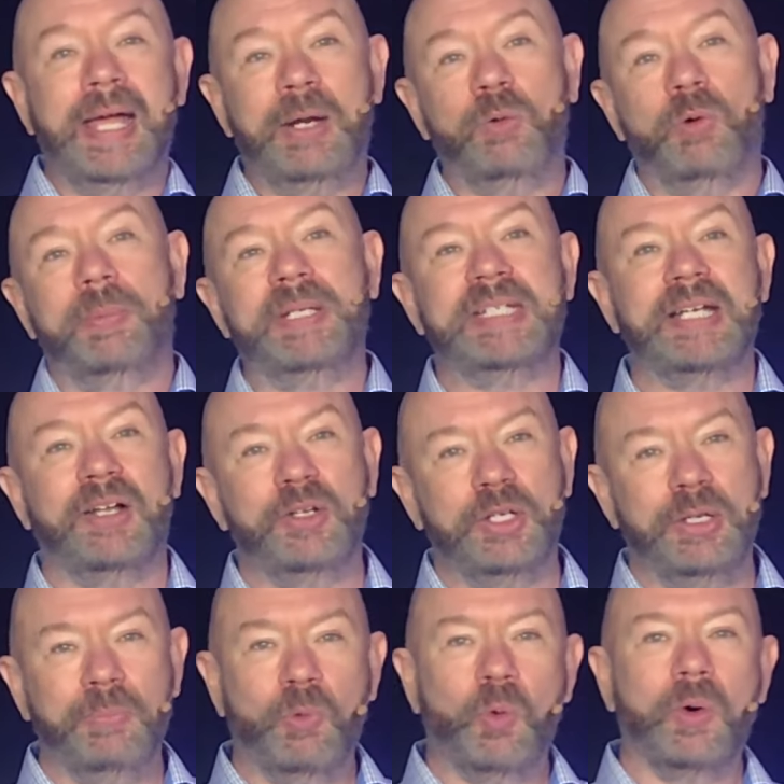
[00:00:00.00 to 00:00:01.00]
and we'll be telling
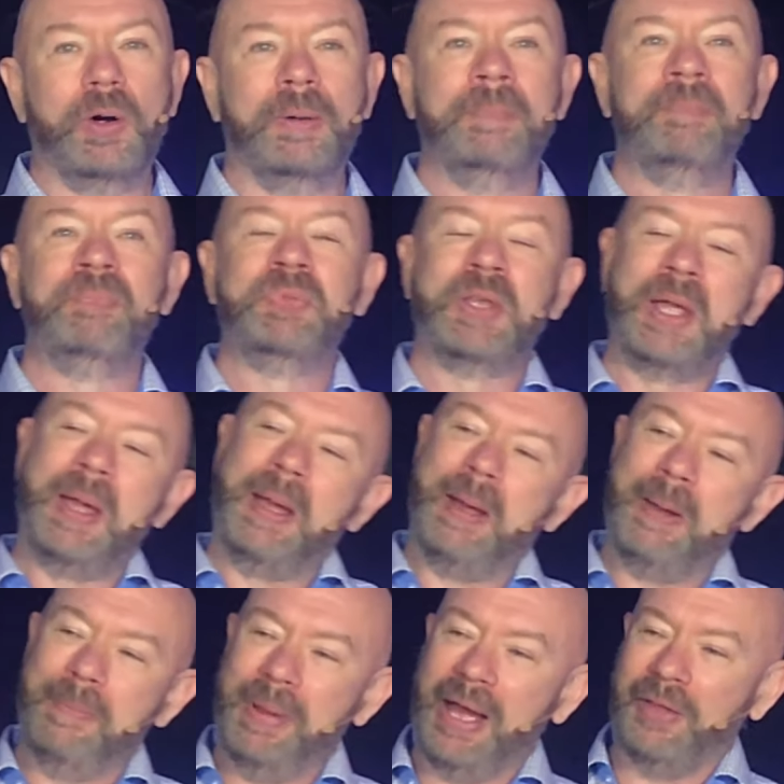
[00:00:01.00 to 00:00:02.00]
you more
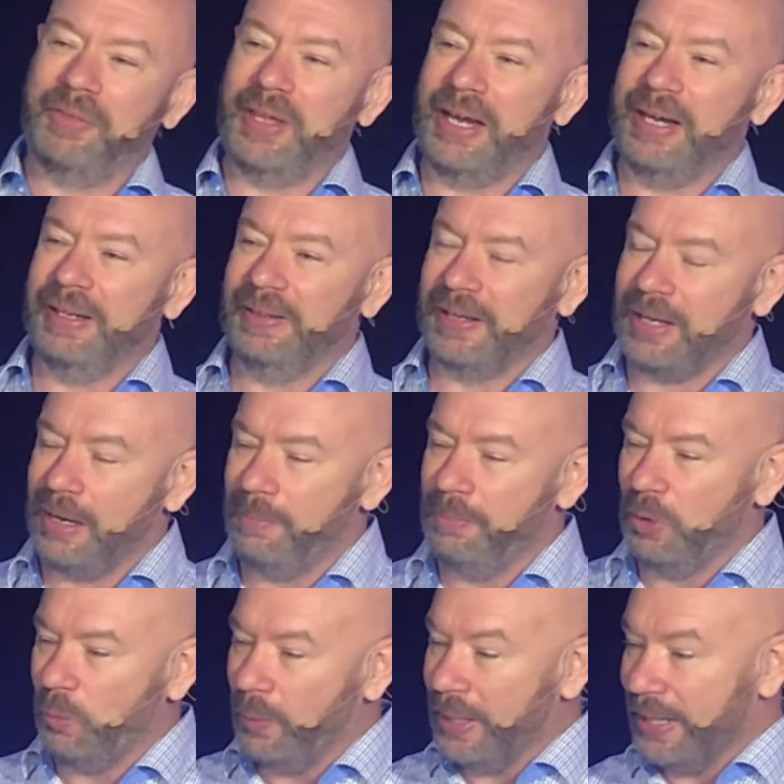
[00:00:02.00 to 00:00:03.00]
about that in the
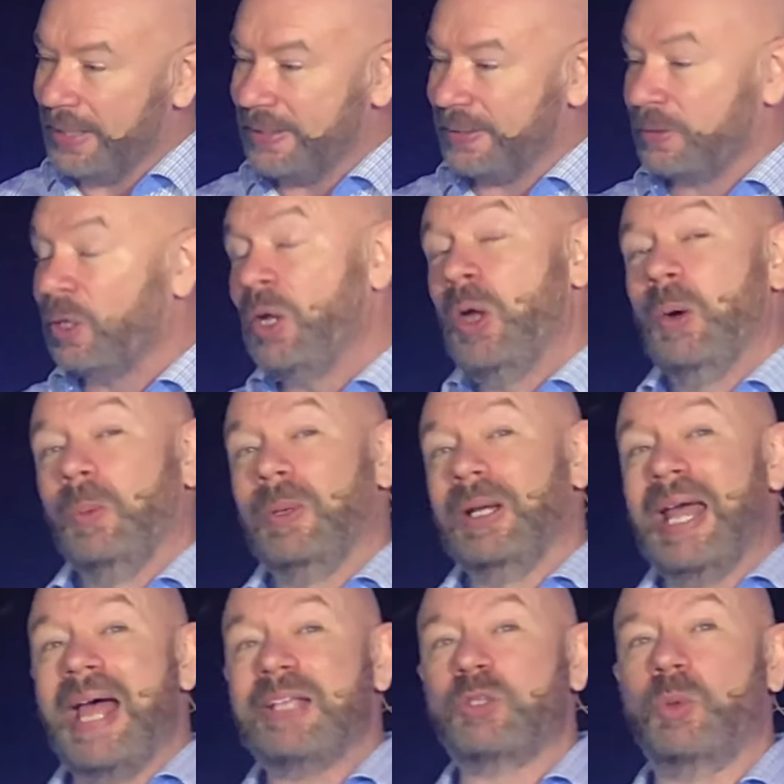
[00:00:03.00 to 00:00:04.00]
coming weeks. Well,
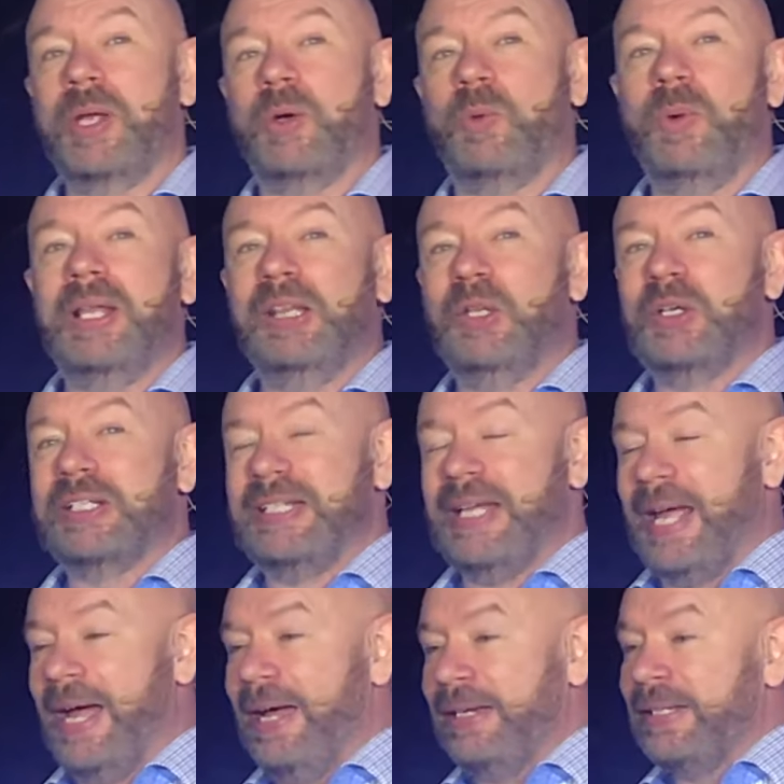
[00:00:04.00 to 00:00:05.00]
last week we looked
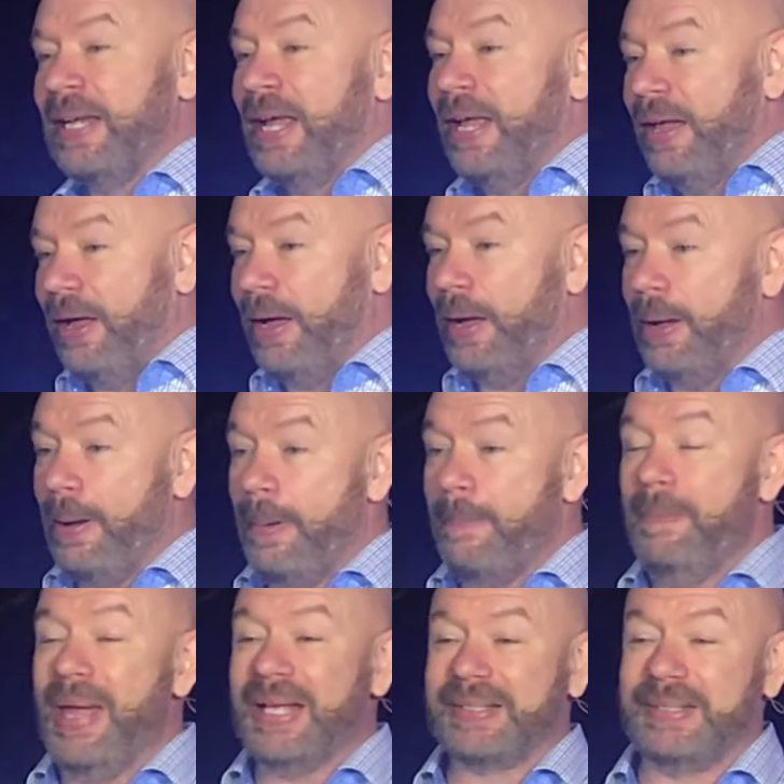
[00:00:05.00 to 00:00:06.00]
at a
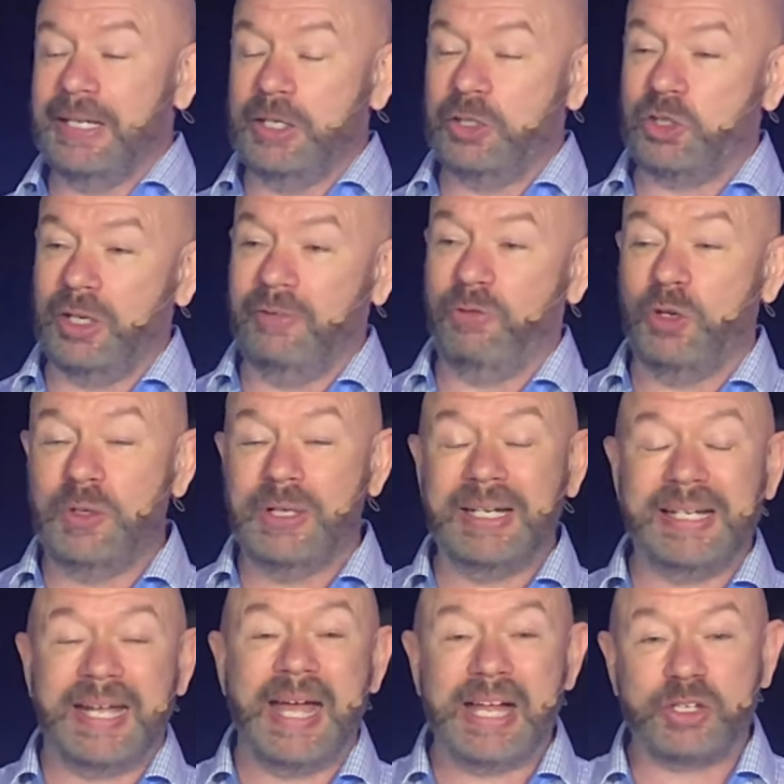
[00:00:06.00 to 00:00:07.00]
message, and if you
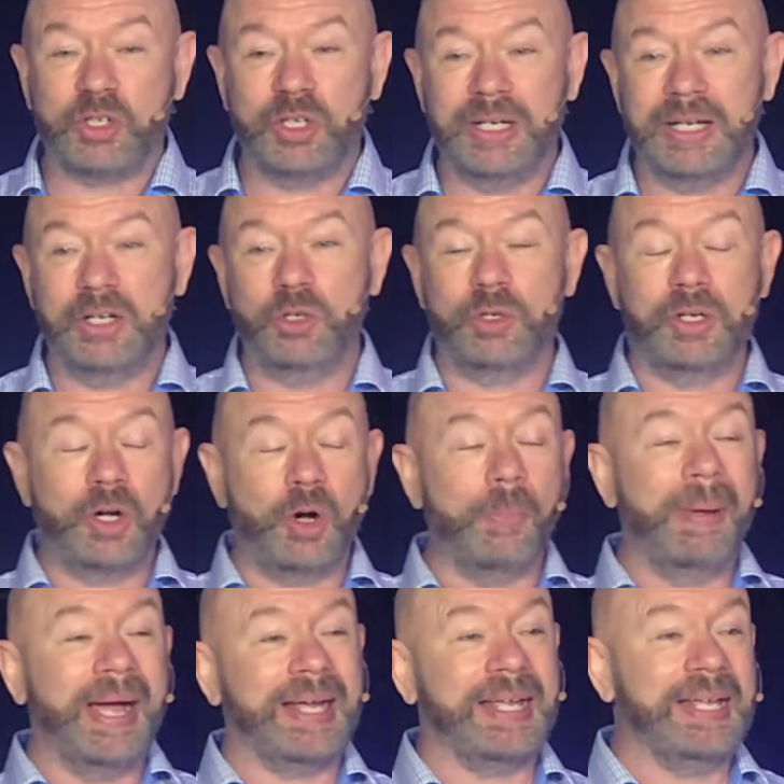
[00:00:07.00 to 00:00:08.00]
didn't catch it, you can go
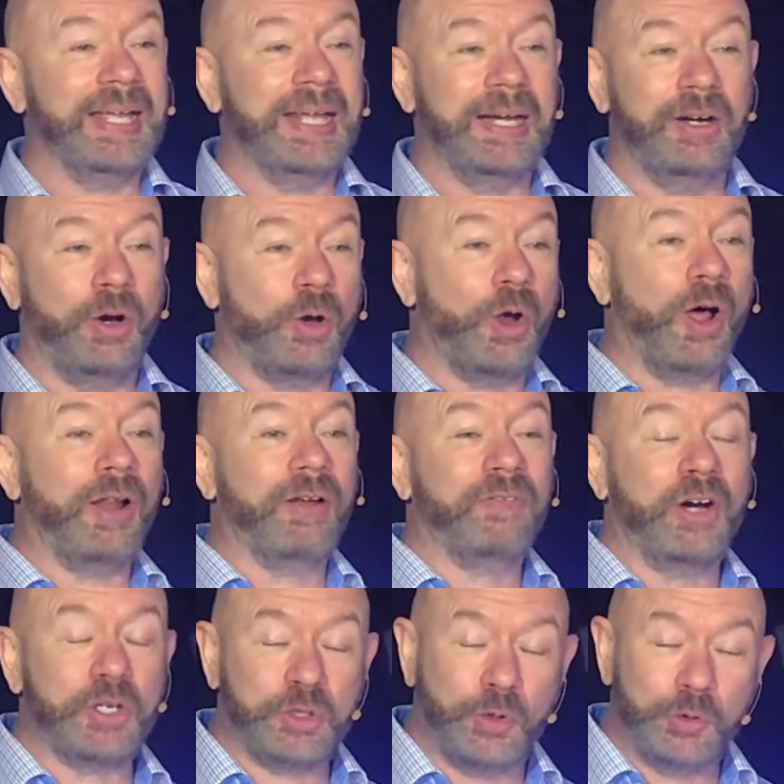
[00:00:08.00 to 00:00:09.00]
back and get it on all of
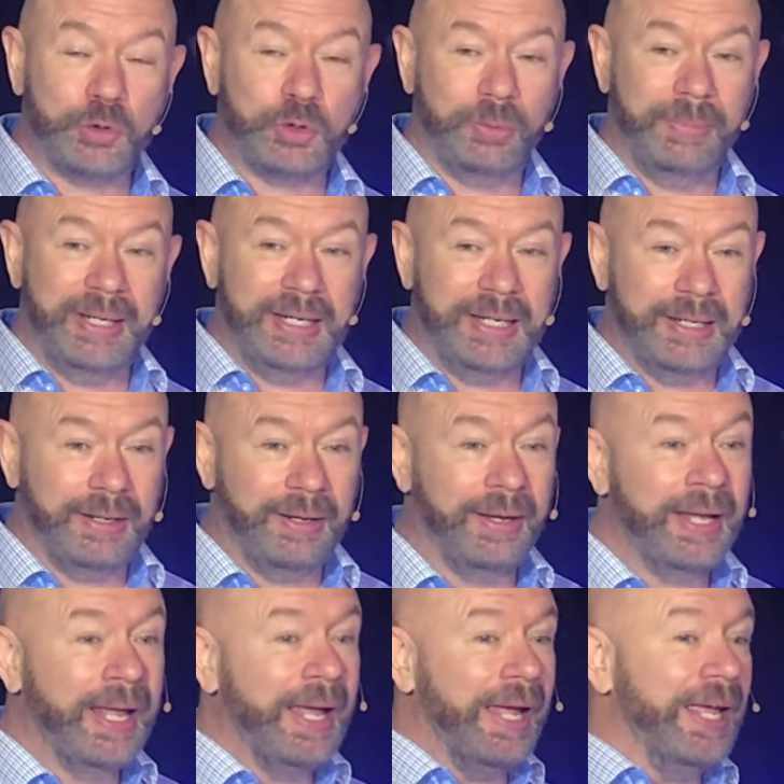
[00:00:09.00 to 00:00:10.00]
our social media.
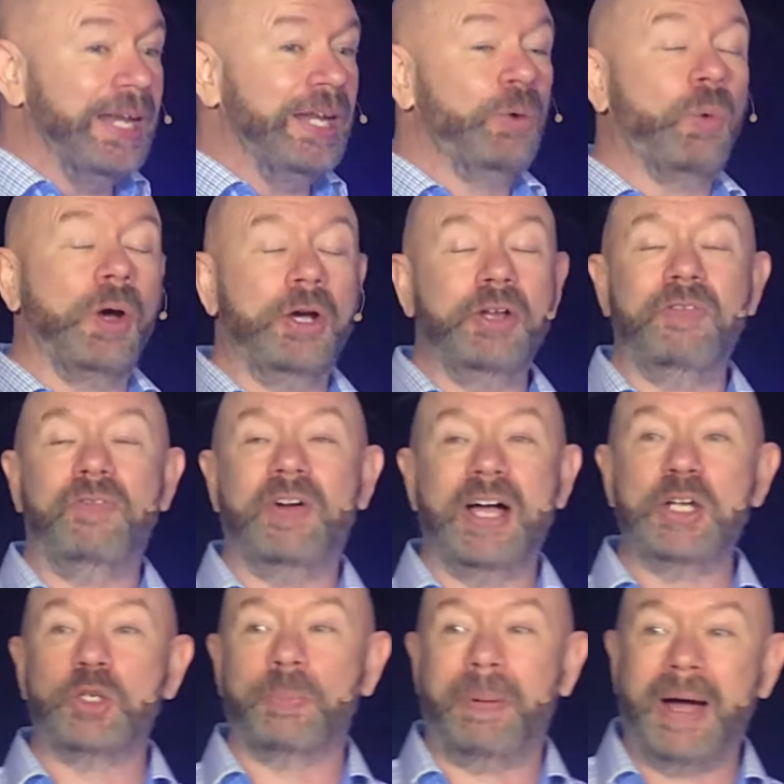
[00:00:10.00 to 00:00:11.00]
Anywhere you
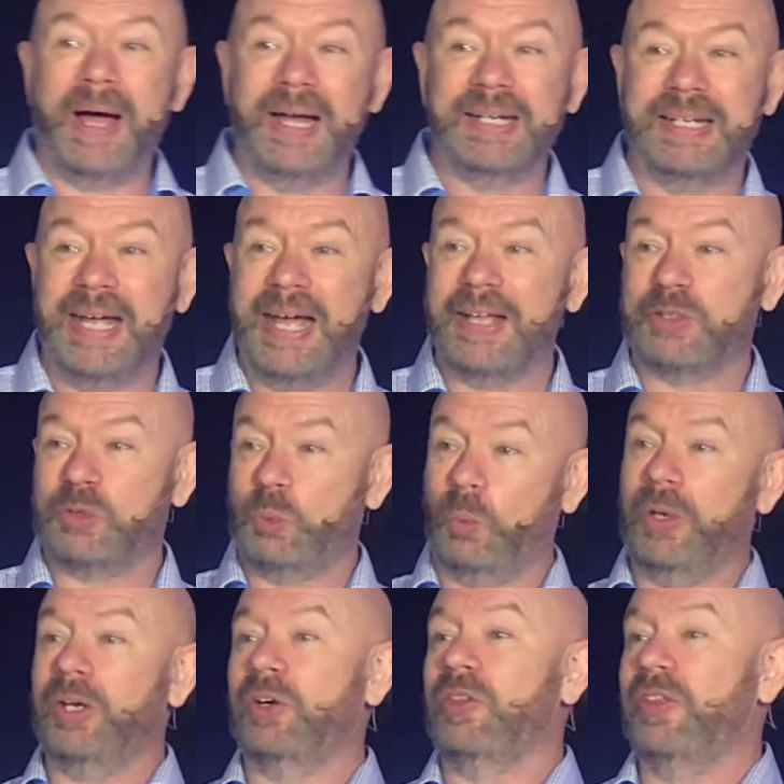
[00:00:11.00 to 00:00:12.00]
find your podcast,
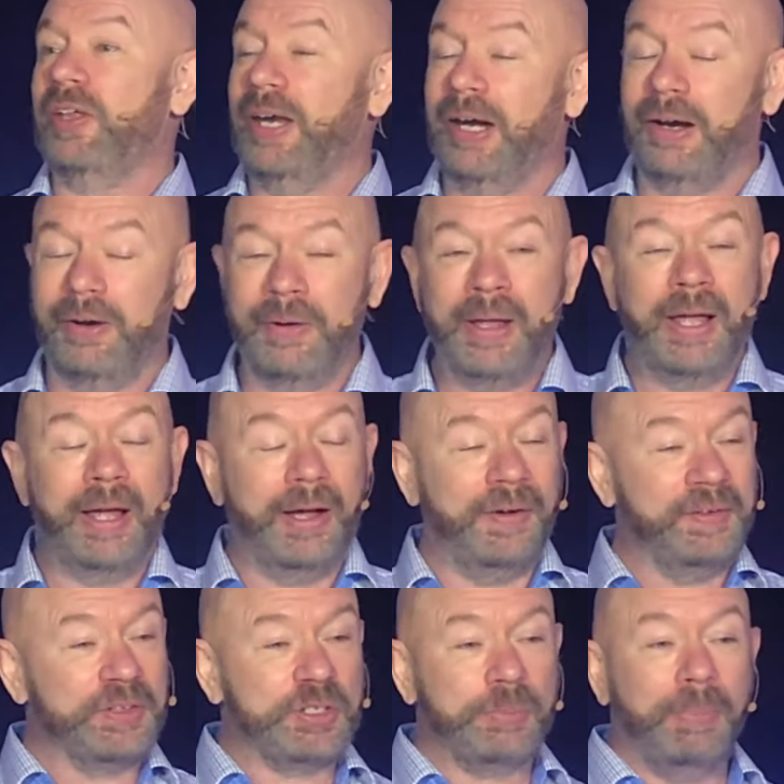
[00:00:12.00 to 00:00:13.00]
we're there,
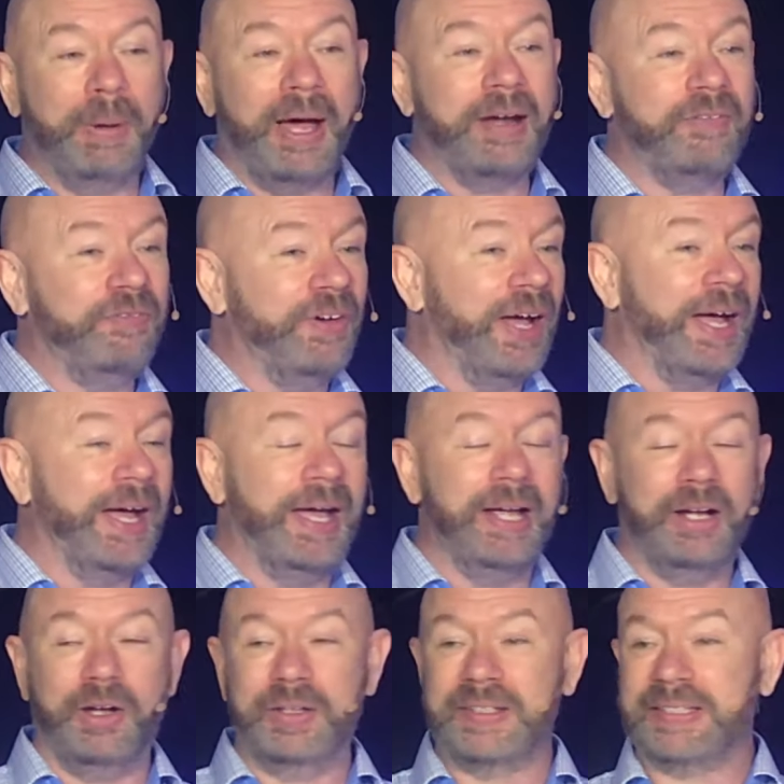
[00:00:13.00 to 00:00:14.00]
on
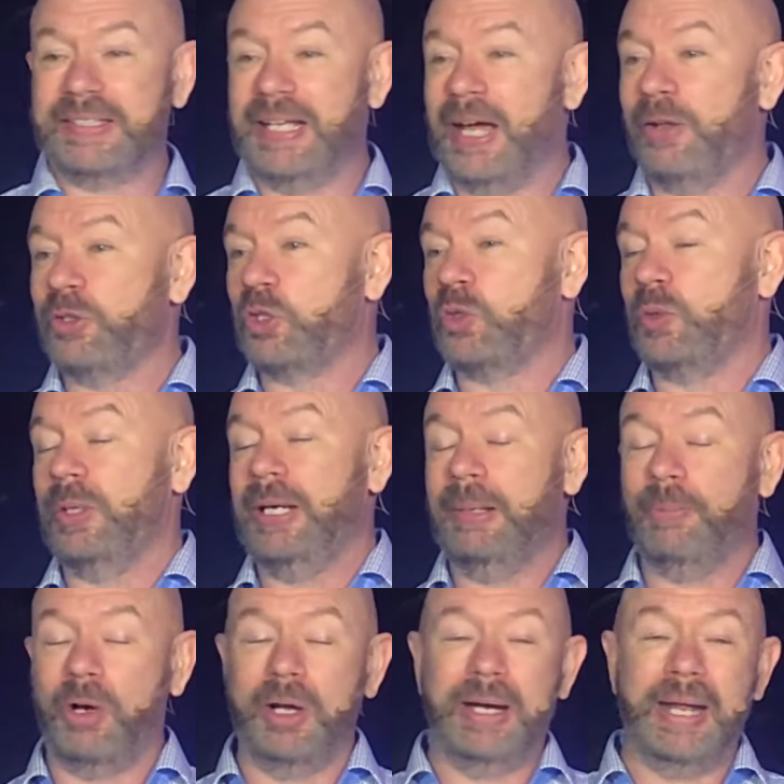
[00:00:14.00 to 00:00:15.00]
Spotify, on
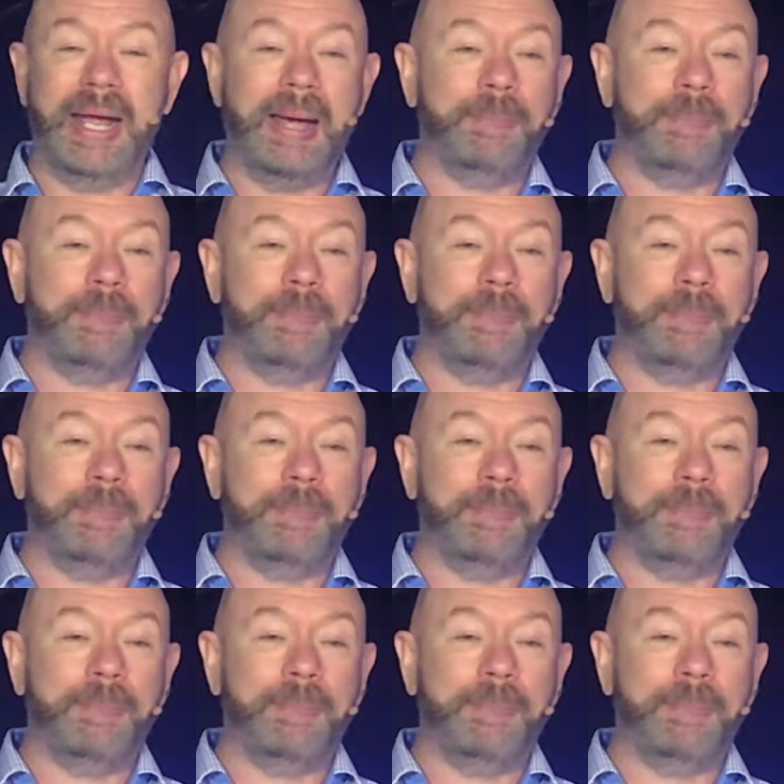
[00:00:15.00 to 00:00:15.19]
Soundstream, on